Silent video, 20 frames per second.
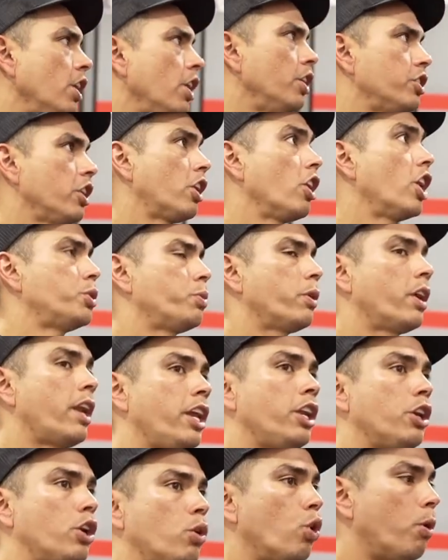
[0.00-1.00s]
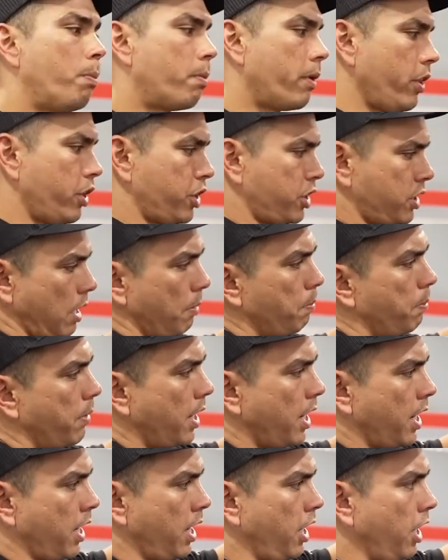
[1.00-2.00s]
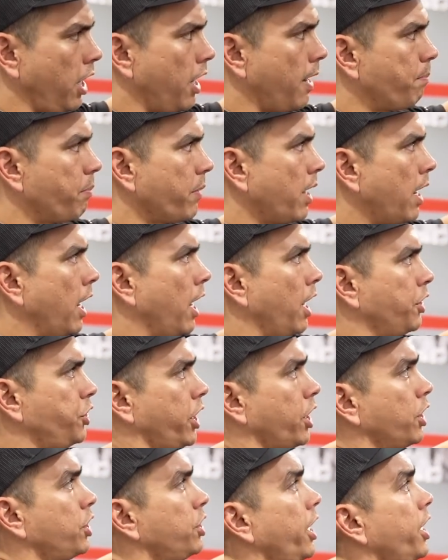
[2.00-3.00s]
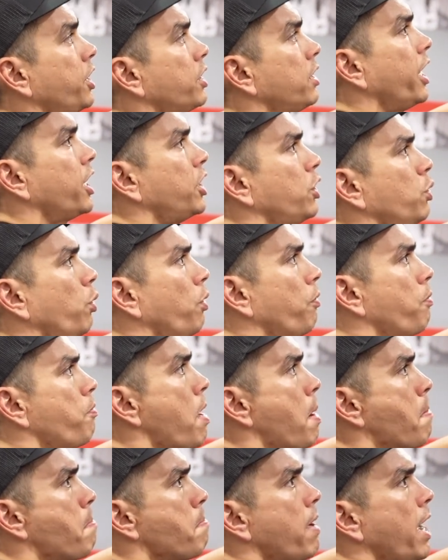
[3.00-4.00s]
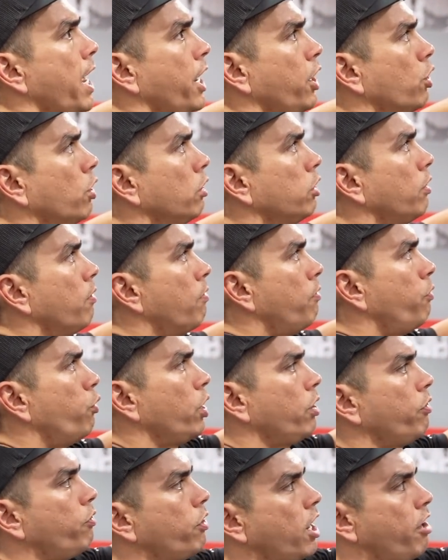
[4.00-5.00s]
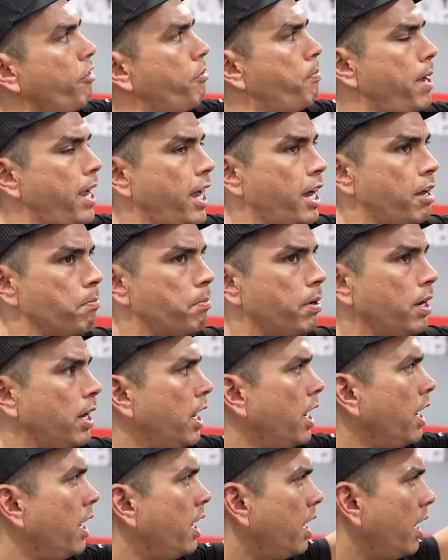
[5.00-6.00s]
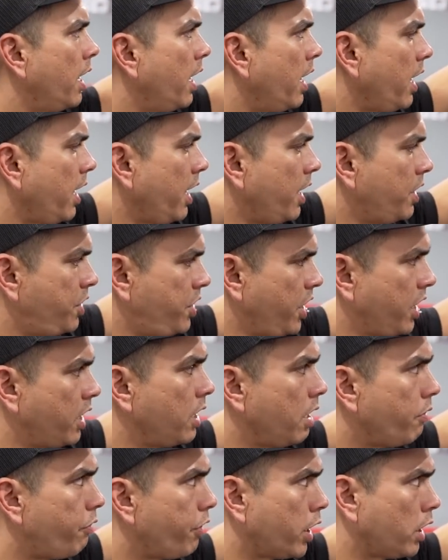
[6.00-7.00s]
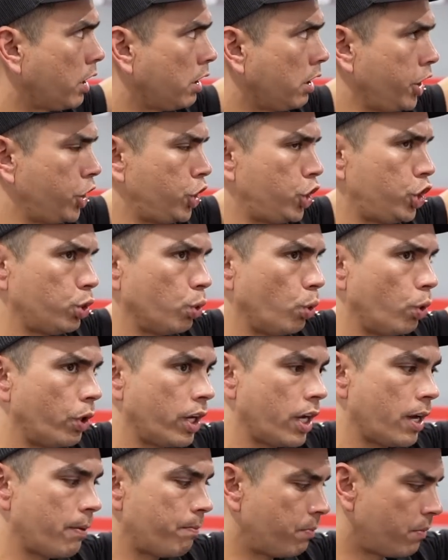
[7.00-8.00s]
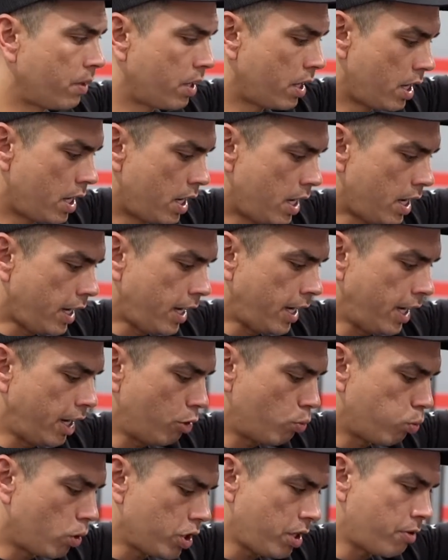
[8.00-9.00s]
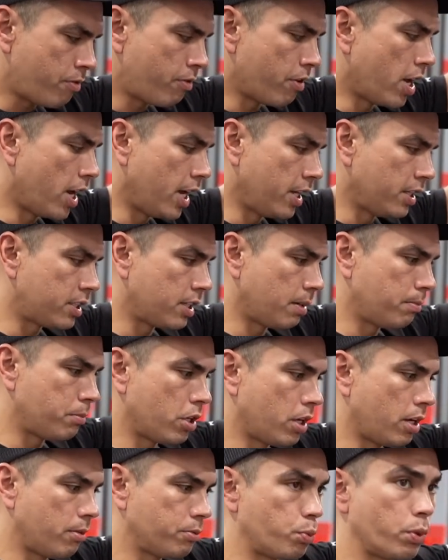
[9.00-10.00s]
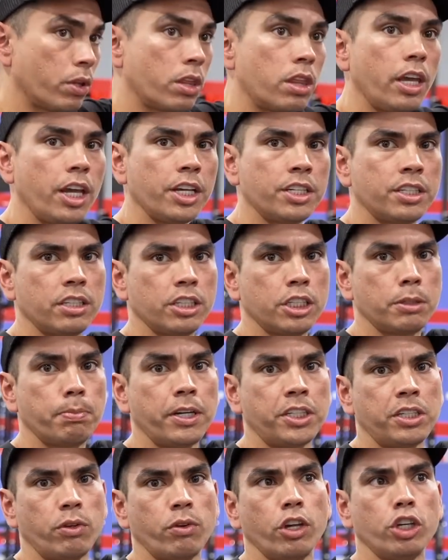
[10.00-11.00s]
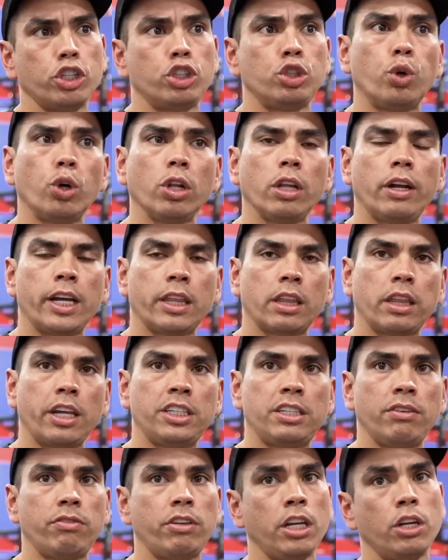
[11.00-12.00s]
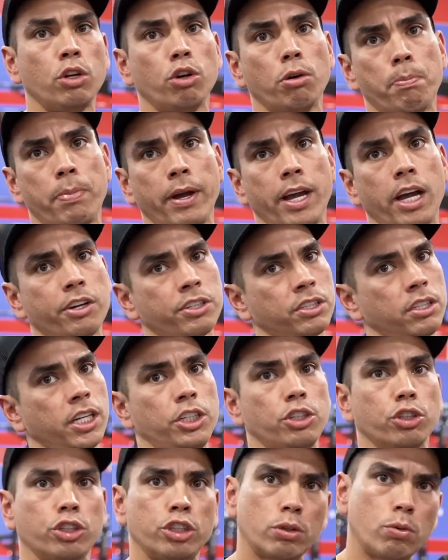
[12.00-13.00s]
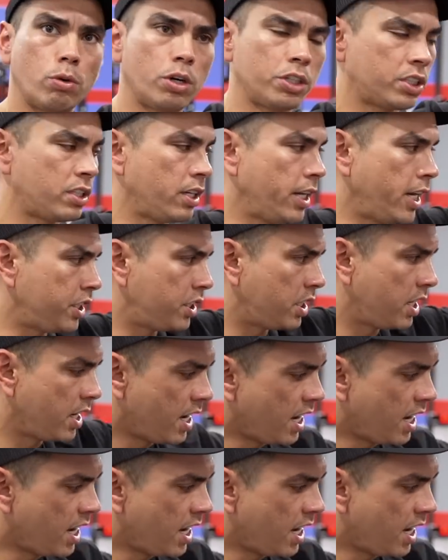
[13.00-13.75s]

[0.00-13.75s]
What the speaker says: So guys, we're going to incorporate the stub bar here. As you can see, it's next to a male 45-pound bar. It's significantly shorter. And what you find sometimes with this, especially with those tall athletes, if they're doing power snatch or squat snatch,